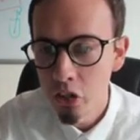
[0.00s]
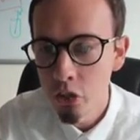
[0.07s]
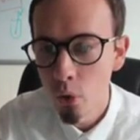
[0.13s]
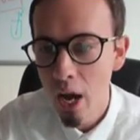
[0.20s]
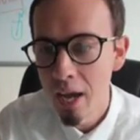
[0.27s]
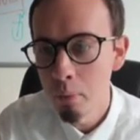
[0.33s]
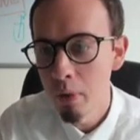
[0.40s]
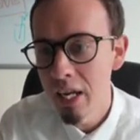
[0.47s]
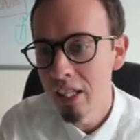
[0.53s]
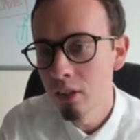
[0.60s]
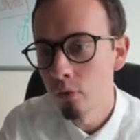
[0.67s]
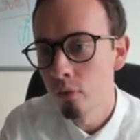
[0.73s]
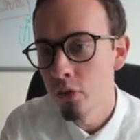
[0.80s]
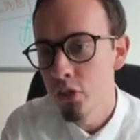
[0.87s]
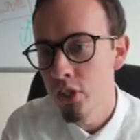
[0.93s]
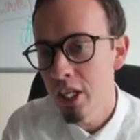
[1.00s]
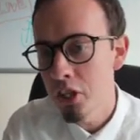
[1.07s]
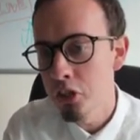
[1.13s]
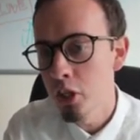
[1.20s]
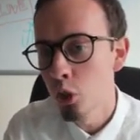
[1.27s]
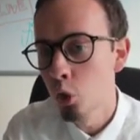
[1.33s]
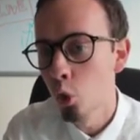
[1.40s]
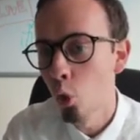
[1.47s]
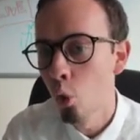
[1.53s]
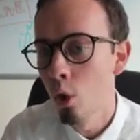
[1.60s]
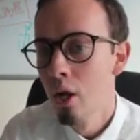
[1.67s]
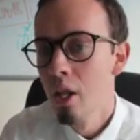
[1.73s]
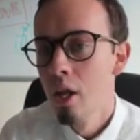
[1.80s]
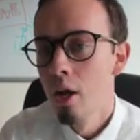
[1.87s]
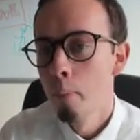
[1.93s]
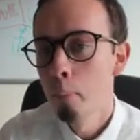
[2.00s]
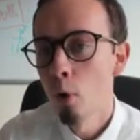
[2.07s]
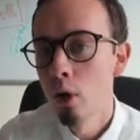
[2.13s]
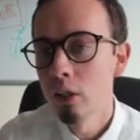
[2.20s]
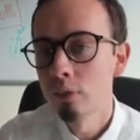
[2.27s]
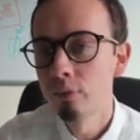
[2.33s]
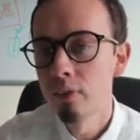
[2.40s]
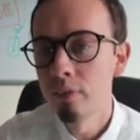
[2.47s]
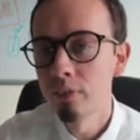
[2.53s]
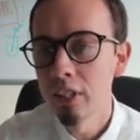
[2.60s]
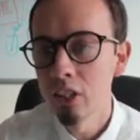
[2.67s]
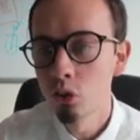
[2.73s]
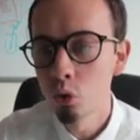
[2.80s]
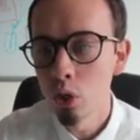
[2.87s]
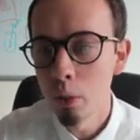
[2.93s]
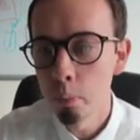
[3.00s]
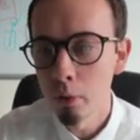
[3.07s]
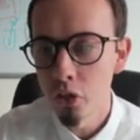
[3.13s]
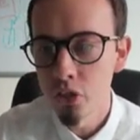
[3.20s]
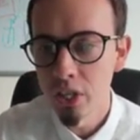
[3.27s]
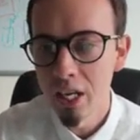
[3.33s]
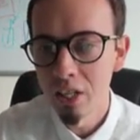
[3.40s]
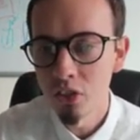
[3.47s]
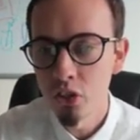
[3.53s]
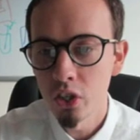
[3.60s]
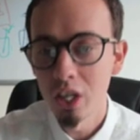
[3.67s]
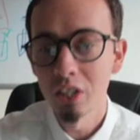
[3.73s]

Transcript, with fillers: So I made 62.53%